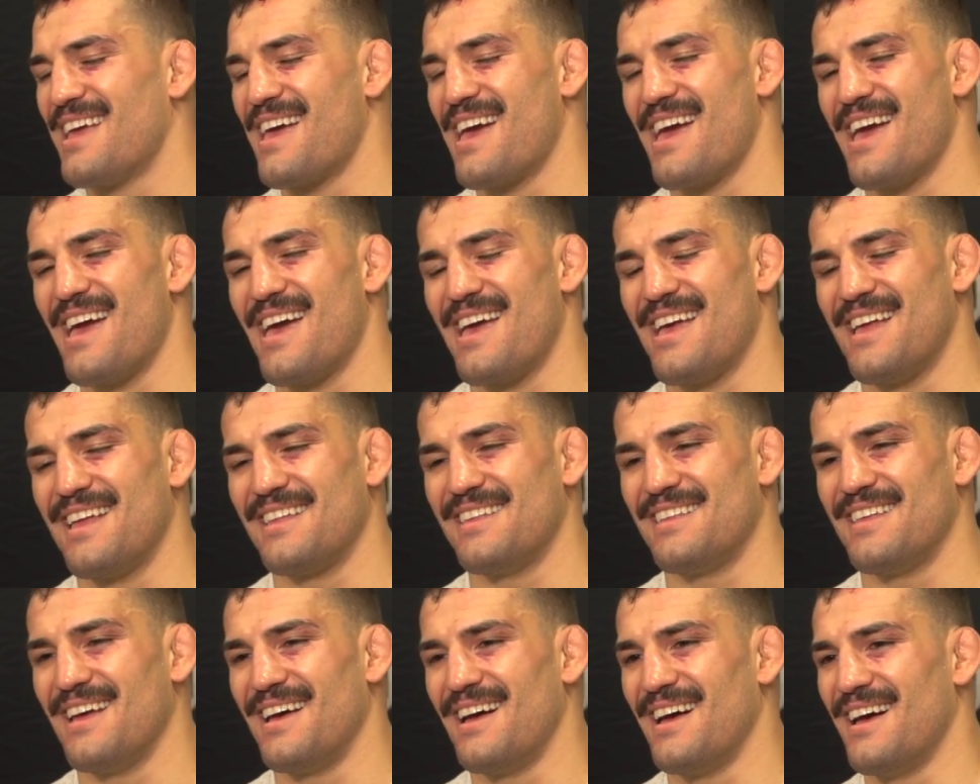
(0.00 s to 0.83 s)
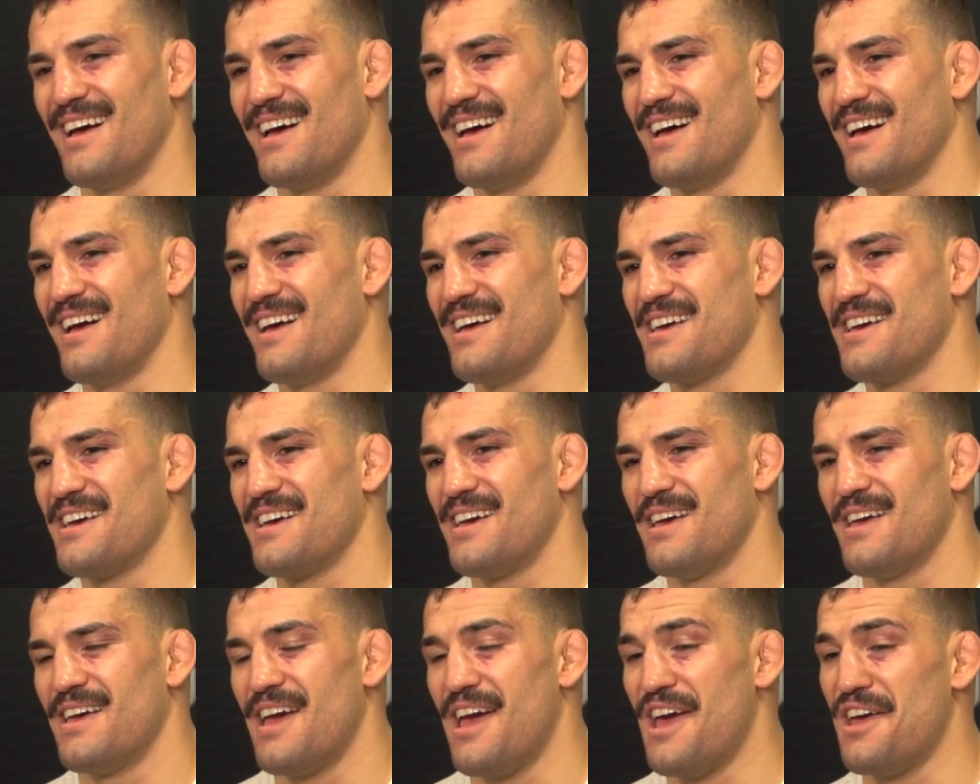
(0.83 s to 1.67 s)
And
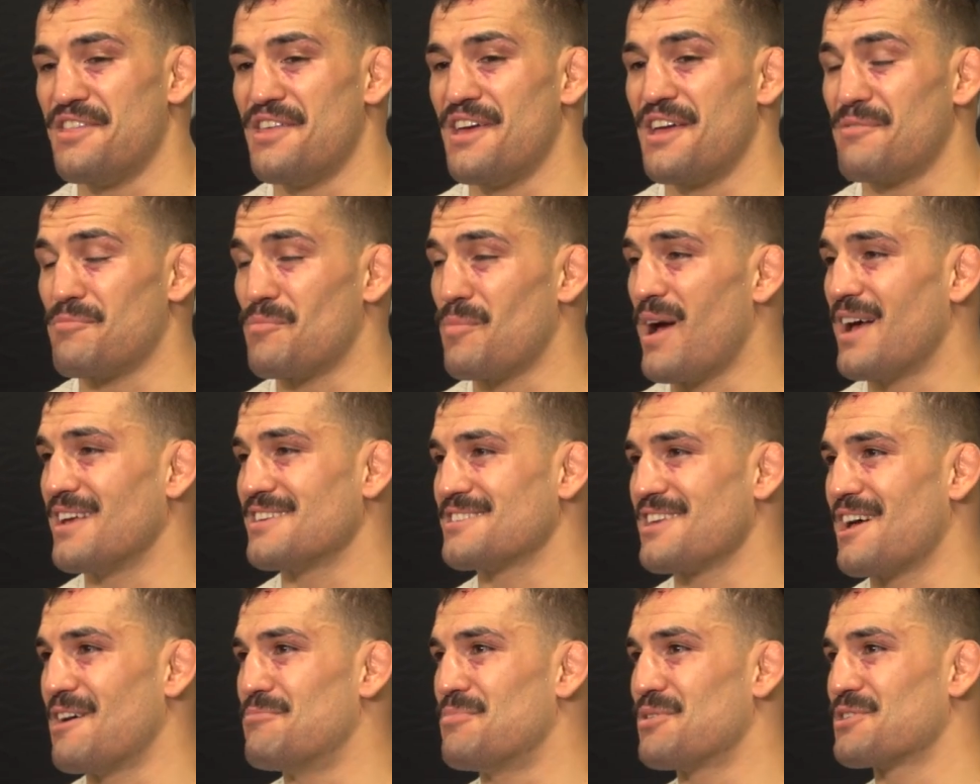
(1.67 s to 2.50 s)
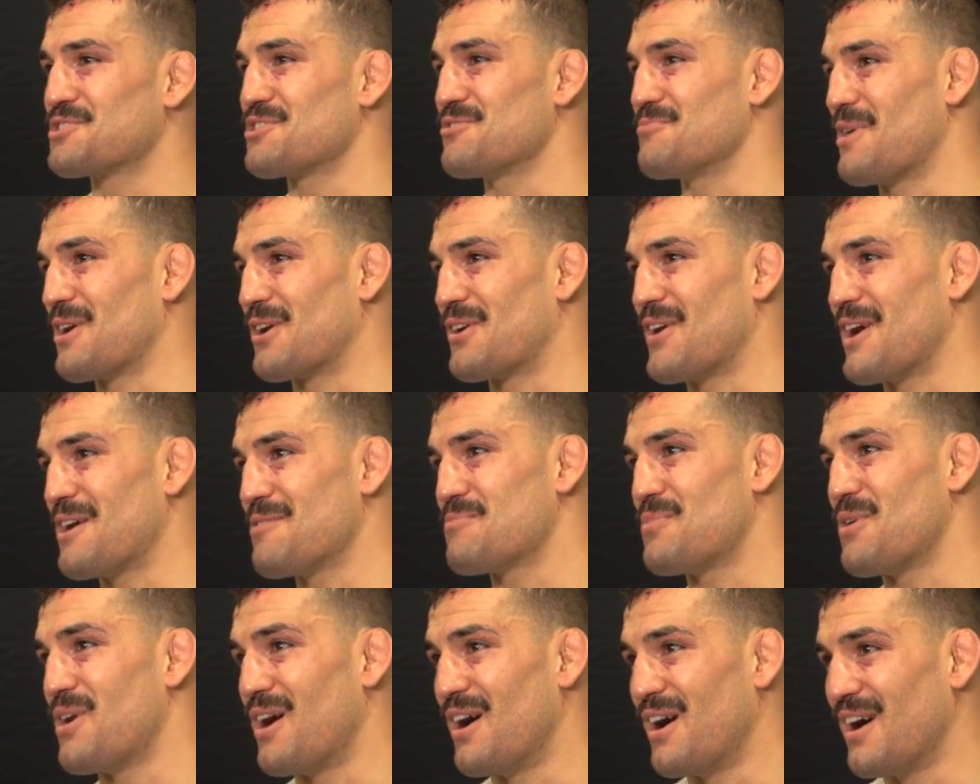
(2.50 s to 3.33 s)
then I saw a picture of my
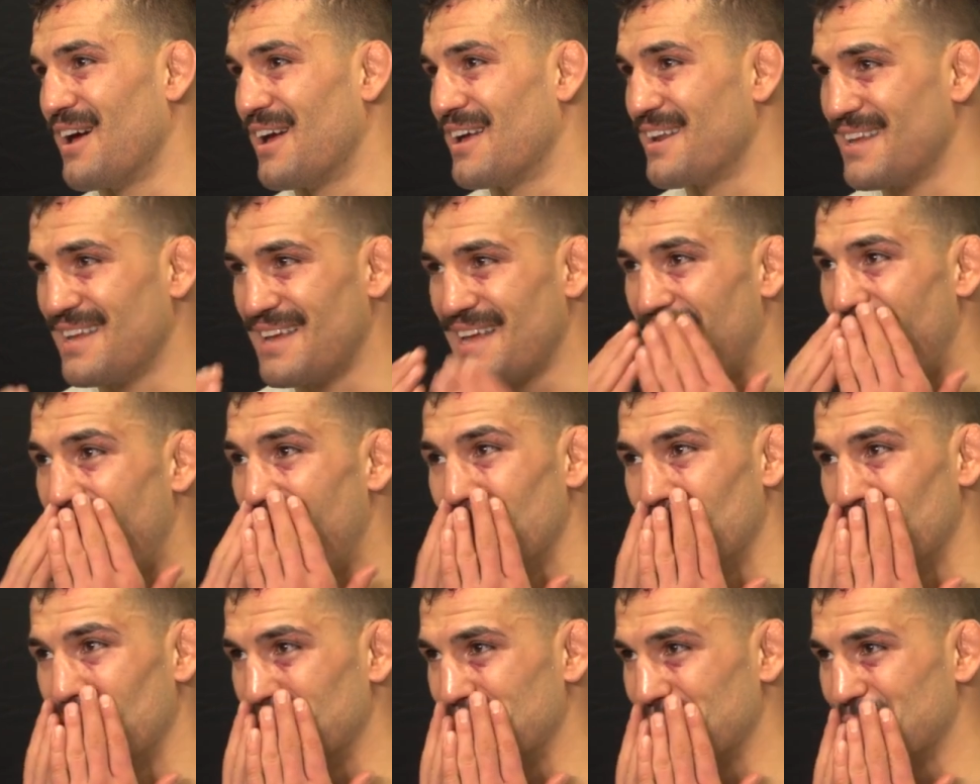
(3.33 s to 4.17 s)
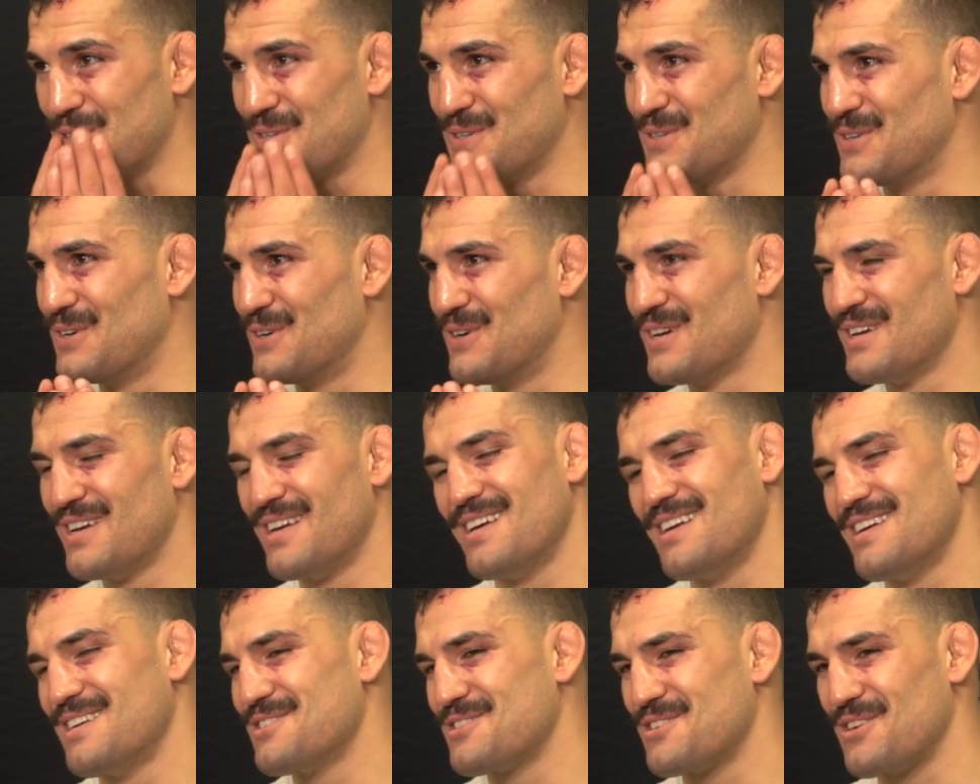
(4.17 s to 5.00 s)
grandpa, and he had one too.
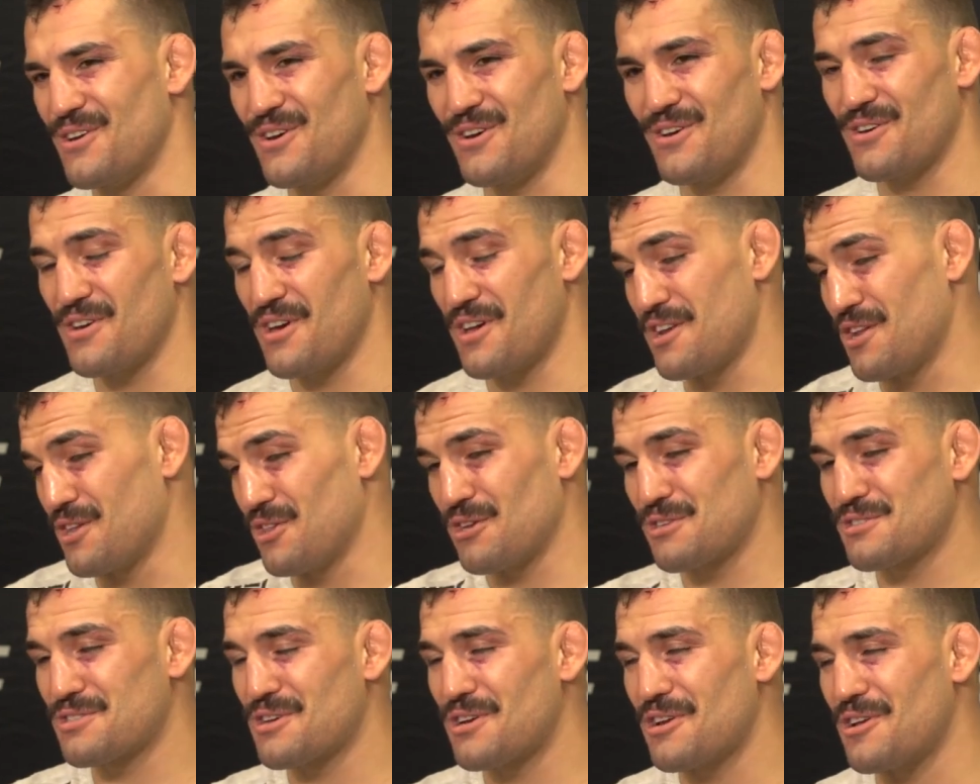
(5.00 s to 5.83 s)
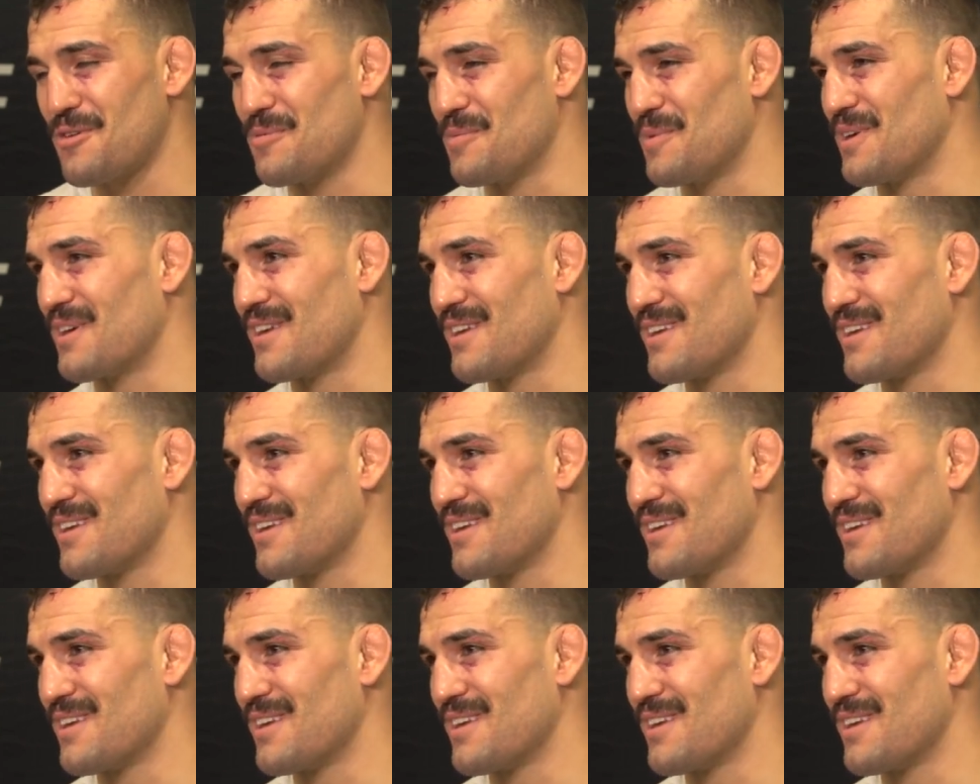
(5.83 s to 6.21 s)
So, and it looks good on me.